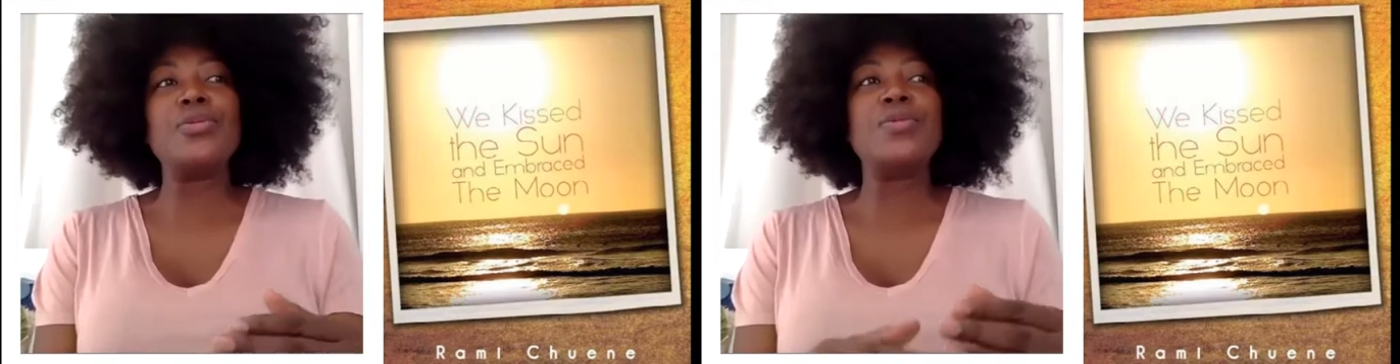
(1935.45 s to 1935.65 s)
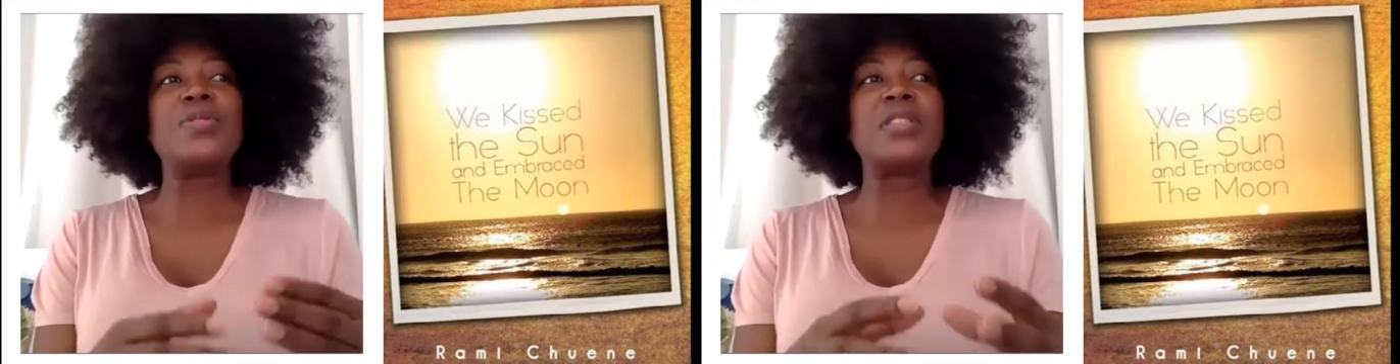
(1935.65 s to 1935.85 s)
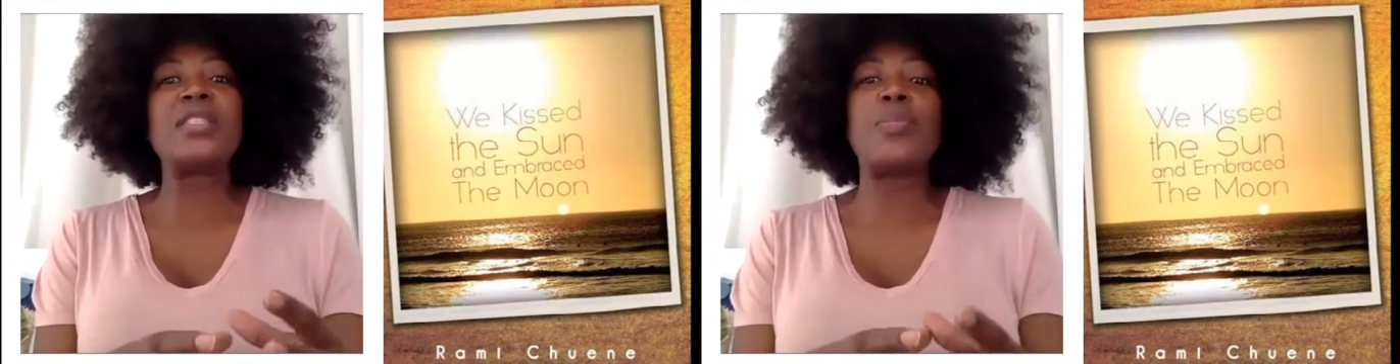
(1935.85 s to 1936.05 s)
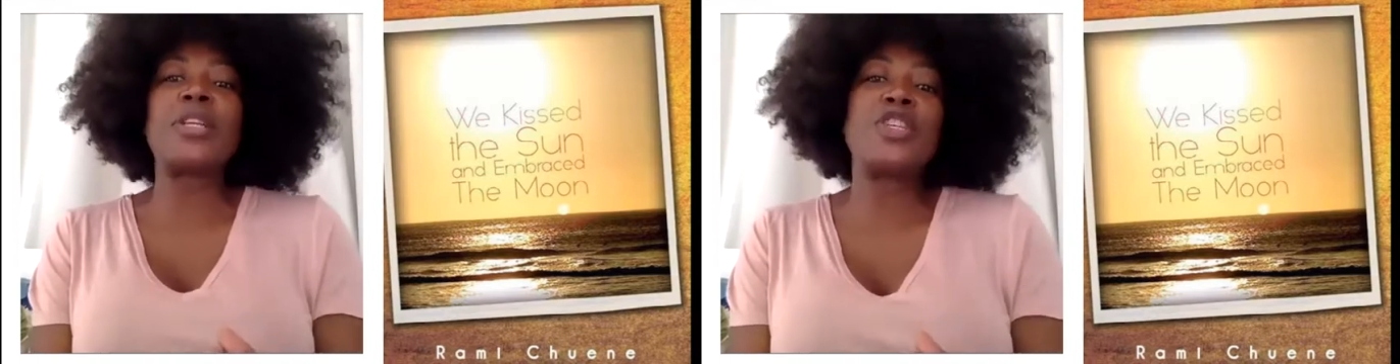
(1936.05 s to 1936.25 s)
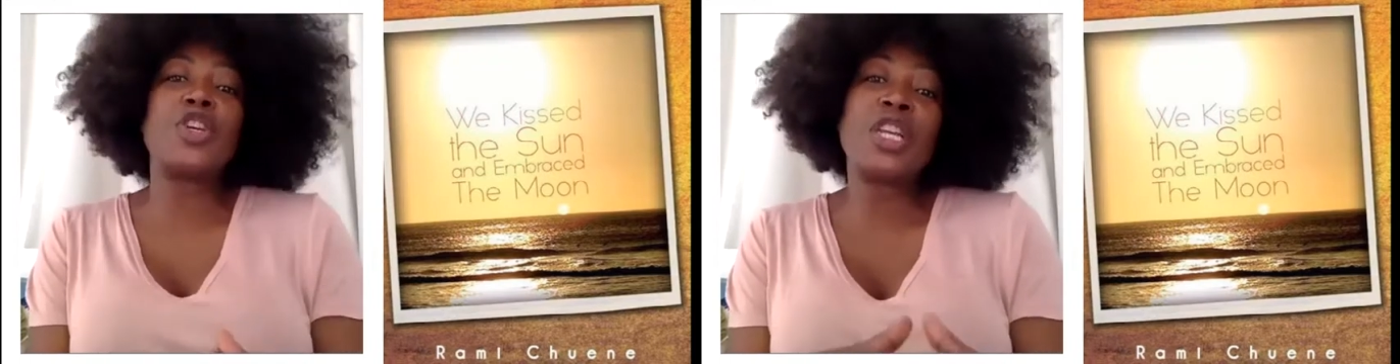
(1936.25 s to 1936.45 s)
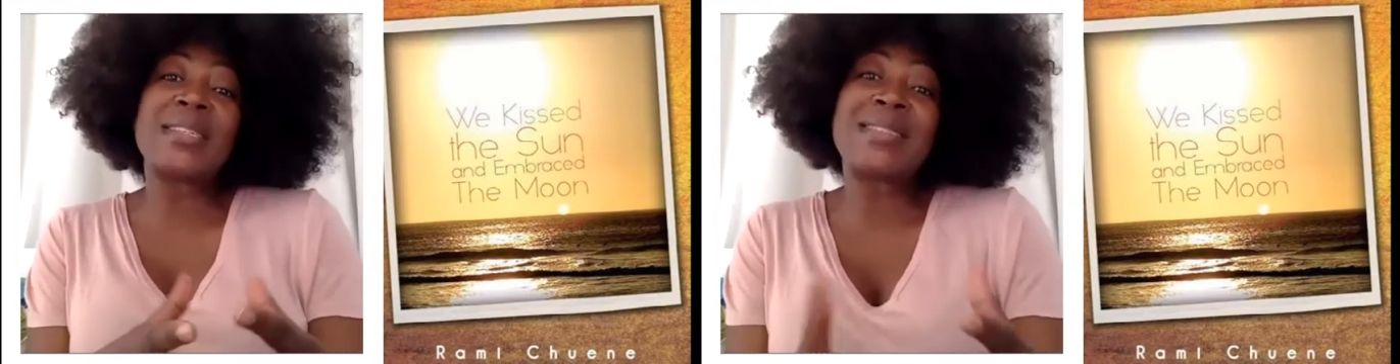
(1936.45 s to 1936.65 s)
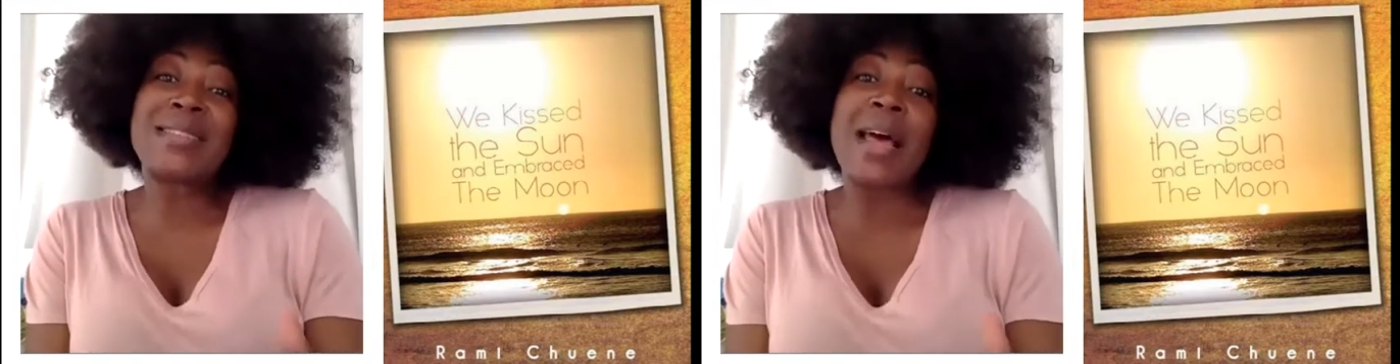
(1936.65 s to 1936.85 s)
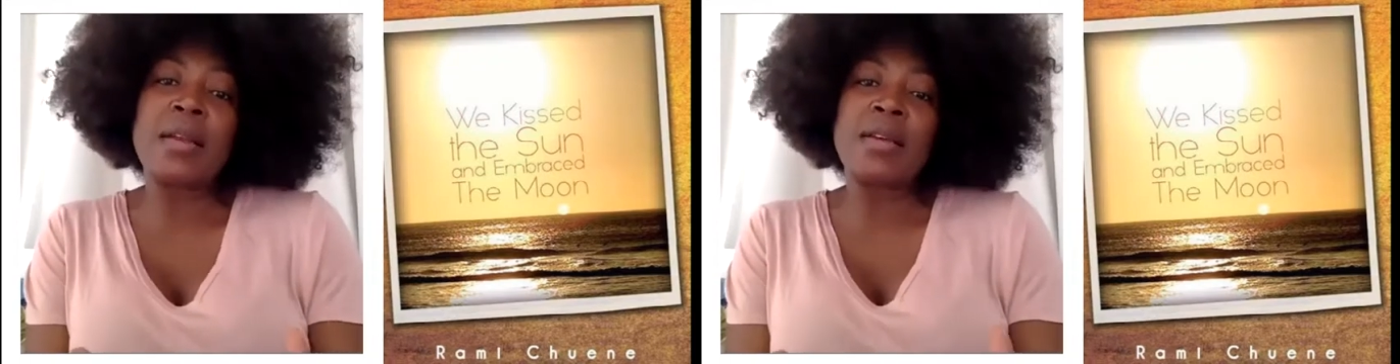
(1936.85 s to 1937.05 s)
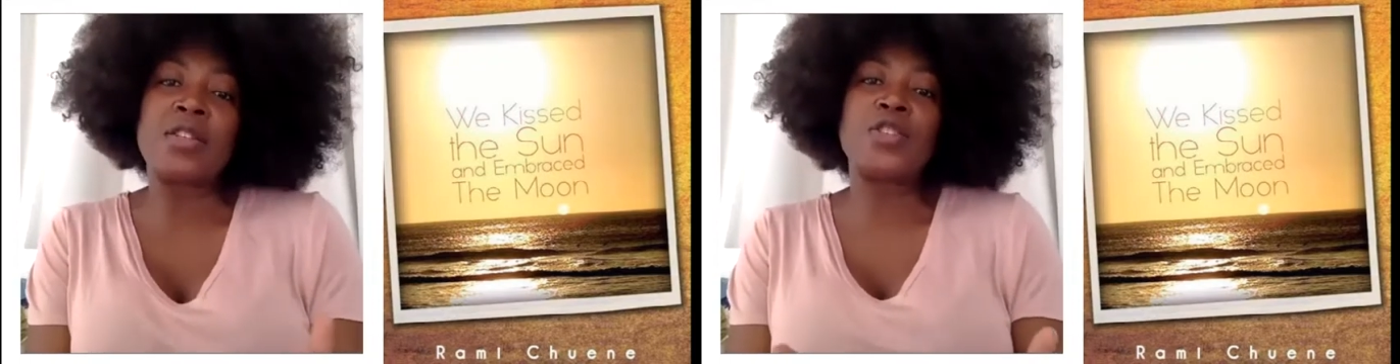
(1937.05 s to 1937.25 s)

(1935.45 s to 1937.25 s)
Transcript: set a particular standard,